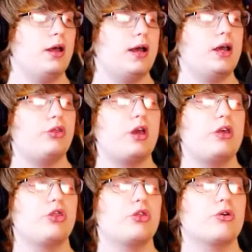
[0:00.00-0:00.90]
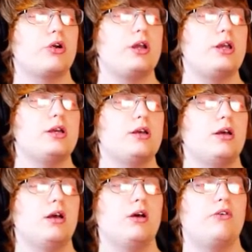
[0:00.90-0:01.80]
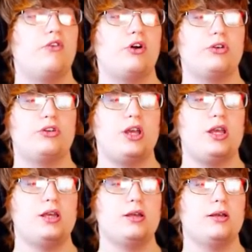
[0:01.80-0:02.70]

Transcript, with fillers: Uh, 33 40.